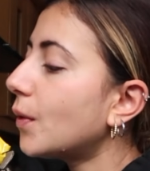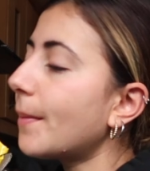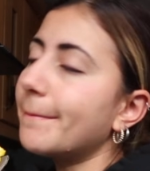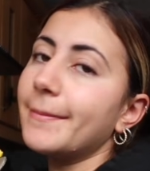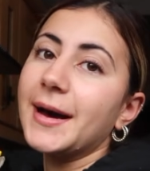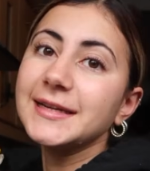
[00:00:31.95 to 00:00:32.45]

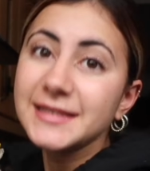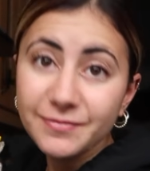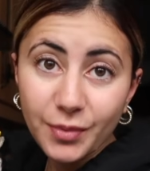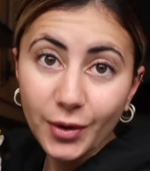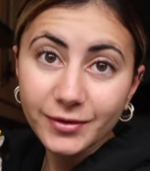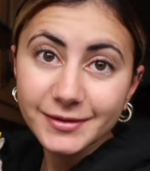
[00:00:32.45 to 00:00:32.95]
massive
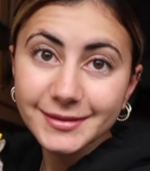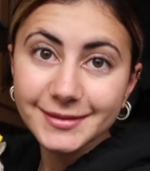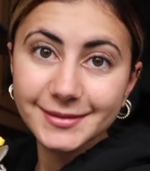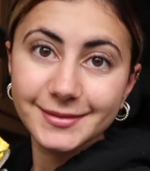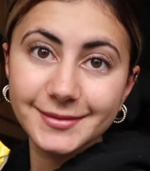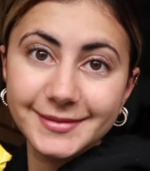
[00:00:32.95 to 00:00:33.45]
box
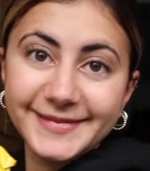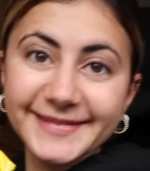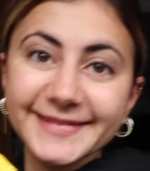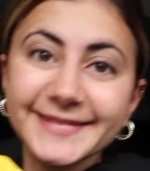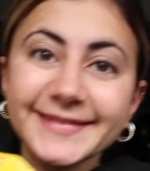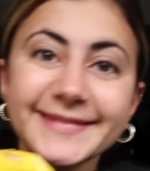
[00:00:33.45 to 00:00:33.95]

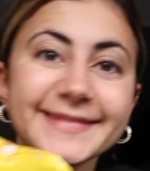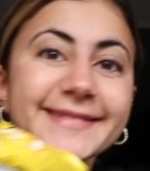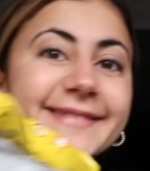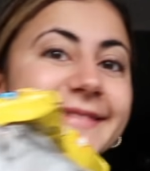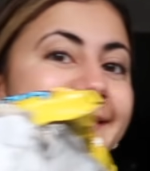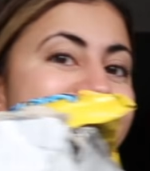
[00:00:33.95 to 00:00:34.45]
of
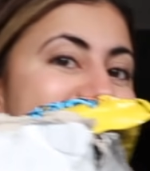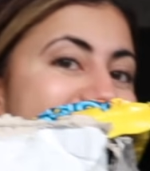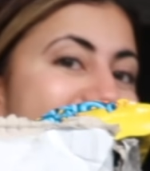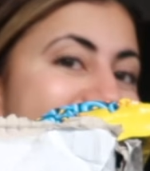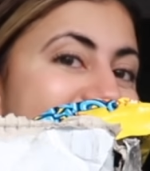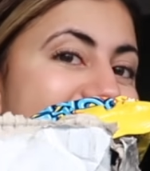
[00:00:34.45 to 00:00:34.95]
Australian
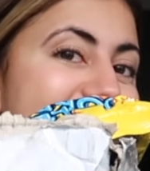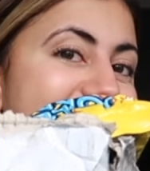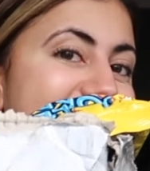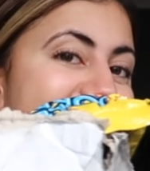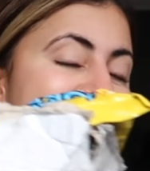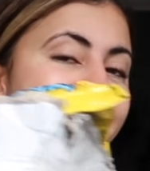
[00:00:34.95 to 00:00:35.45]
goodies,
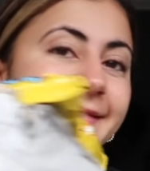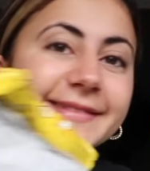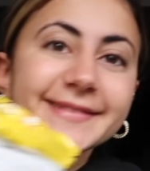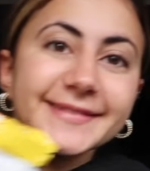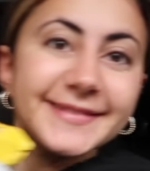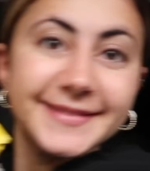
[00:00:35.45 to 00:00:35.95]
and I'm
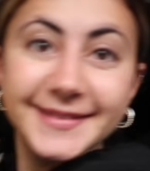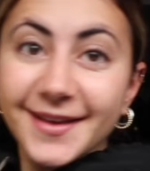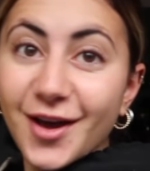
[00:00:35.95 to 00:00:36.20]
forever